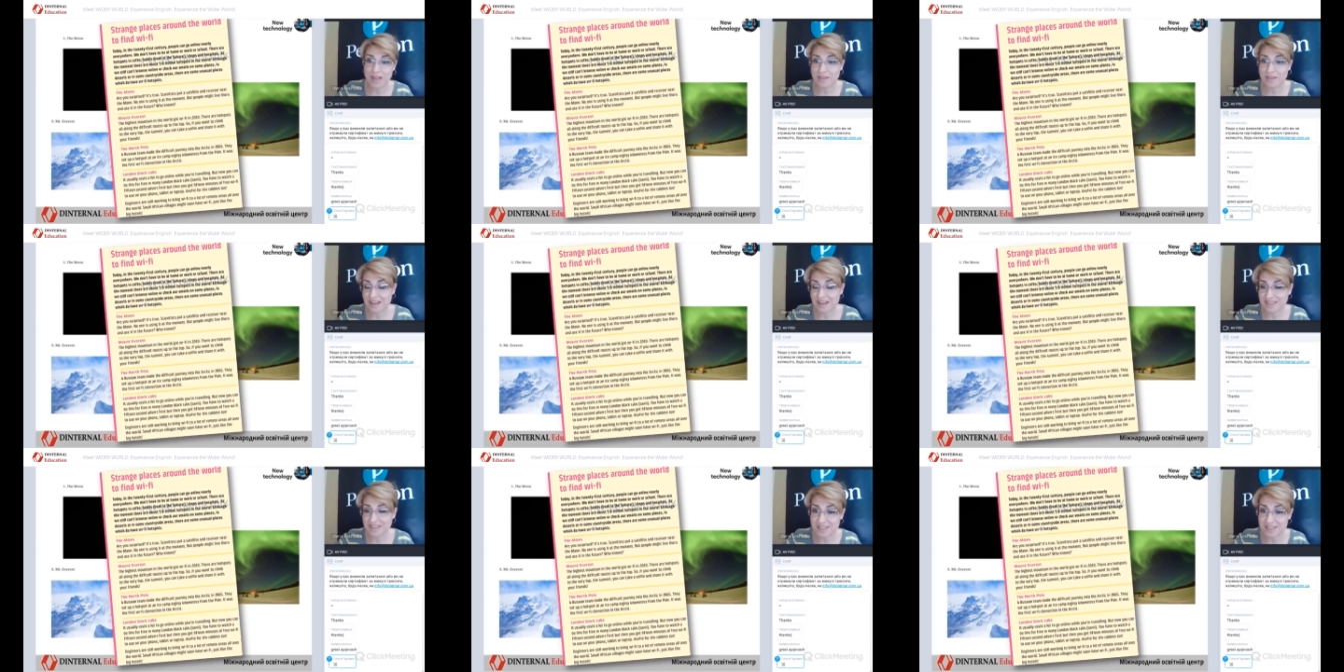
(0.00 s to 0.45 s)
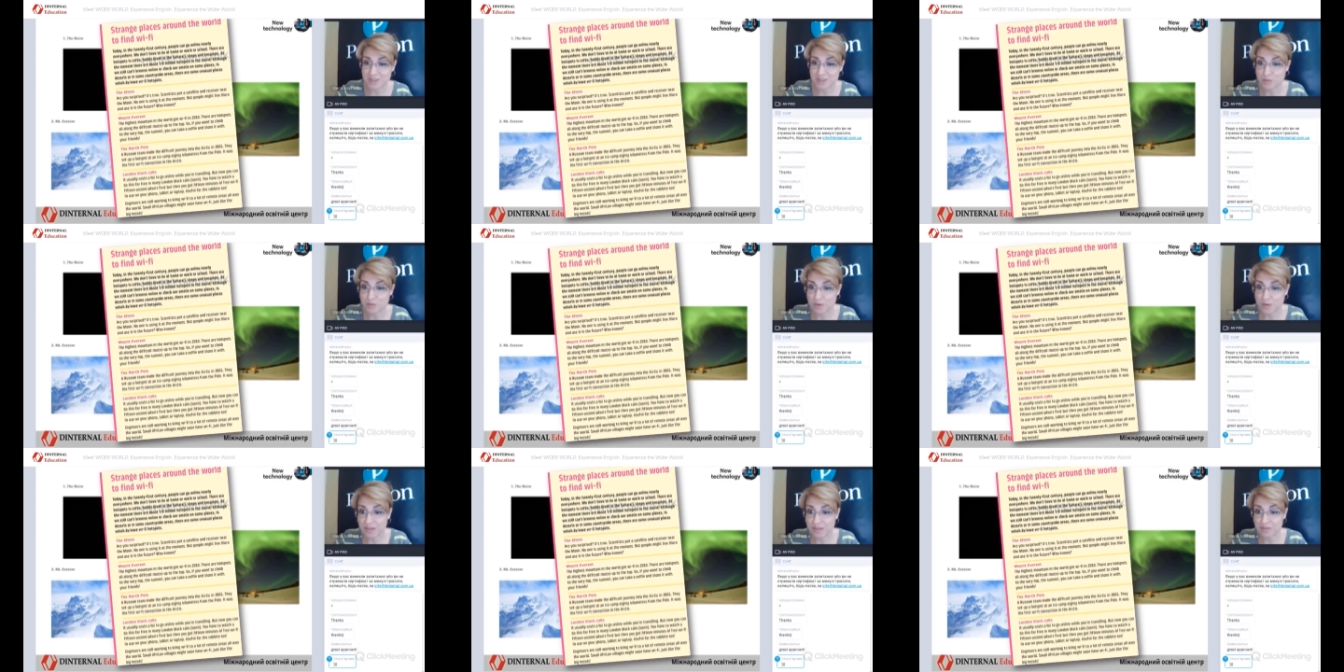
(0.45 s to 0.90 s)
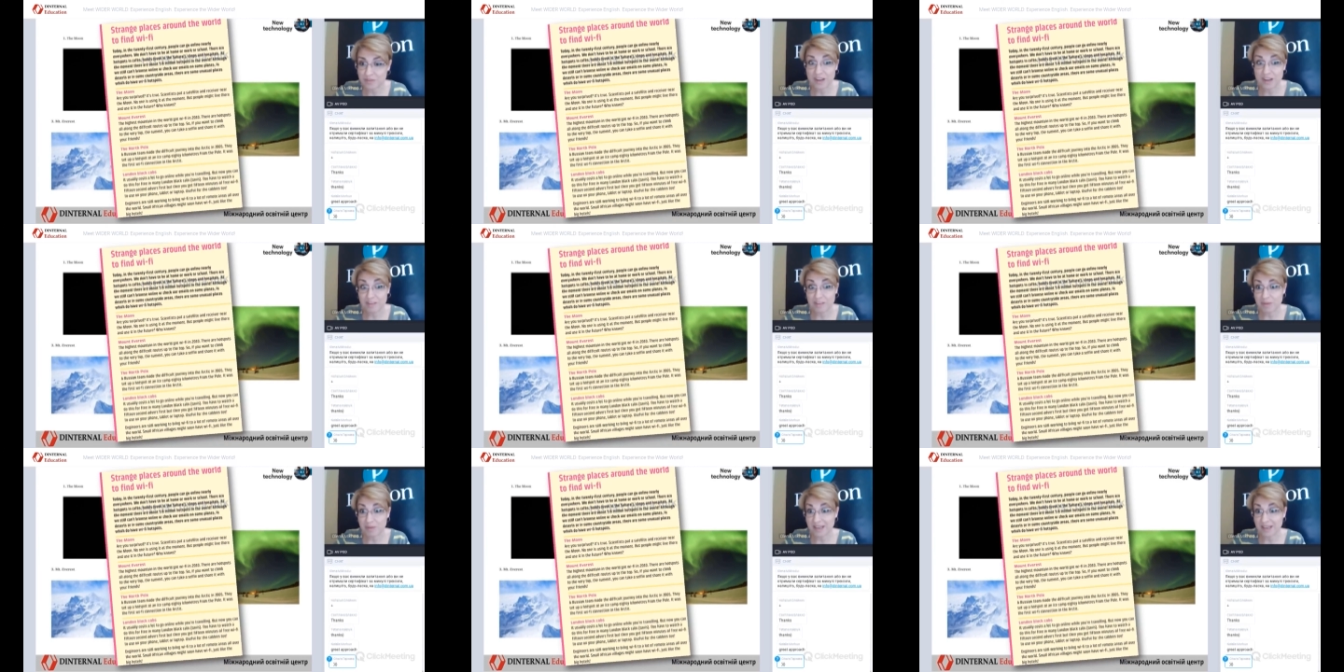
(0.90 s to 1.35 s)
have access to
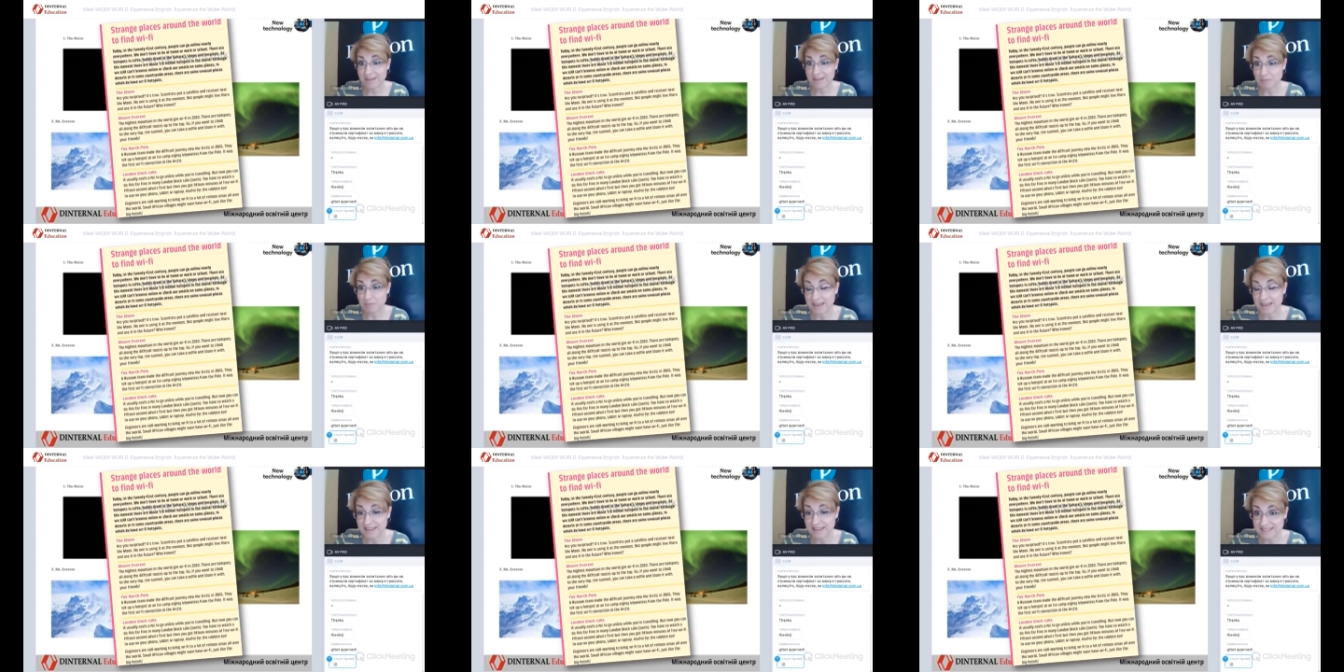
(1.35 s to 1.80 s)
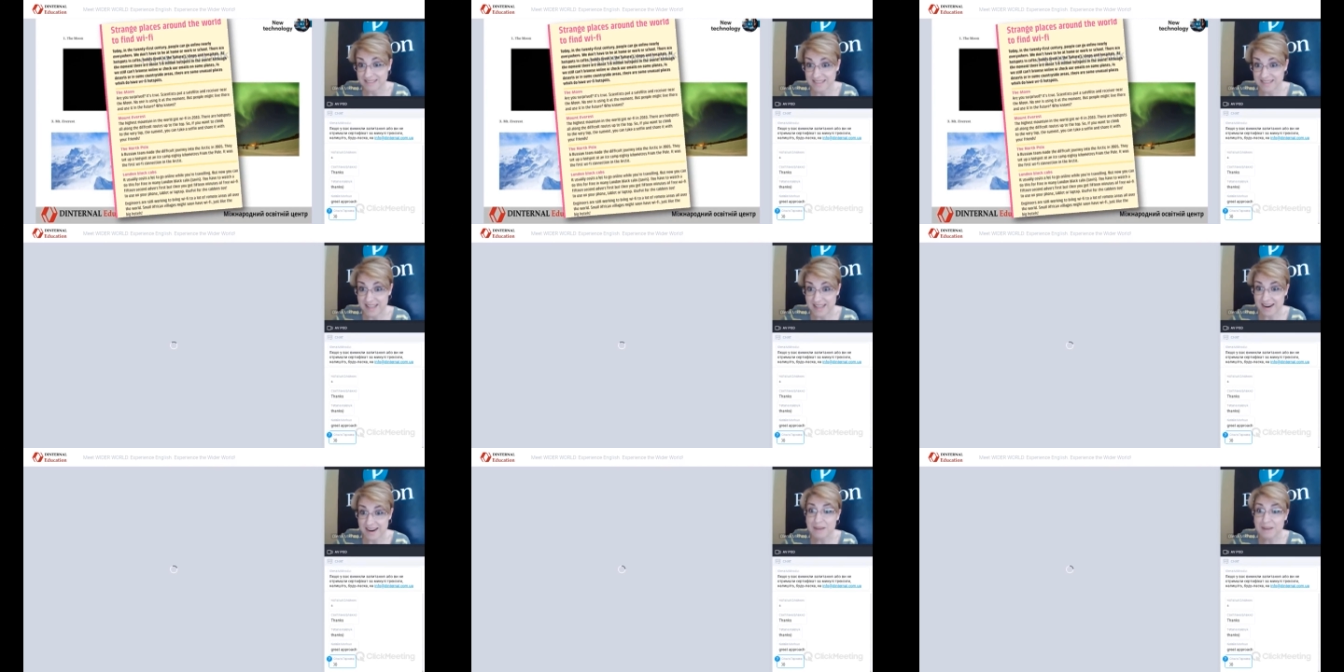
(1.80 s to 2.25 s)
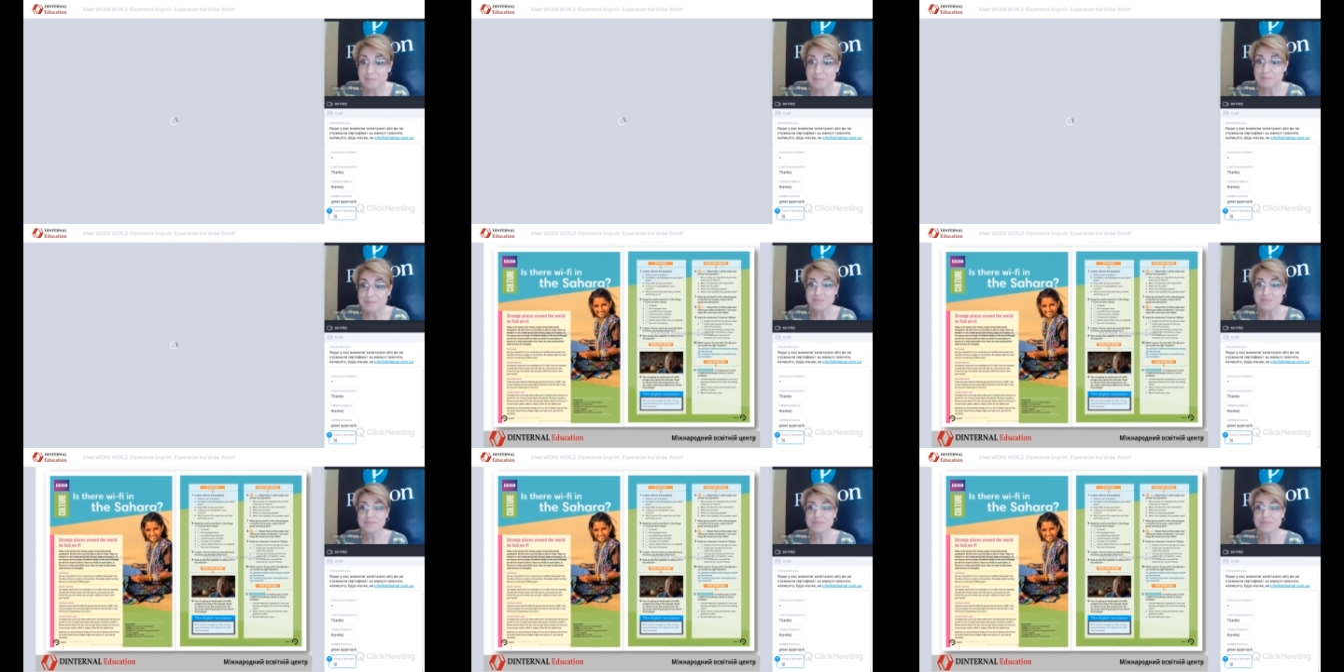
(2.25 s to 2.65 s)
Wi-Fi, but it's there.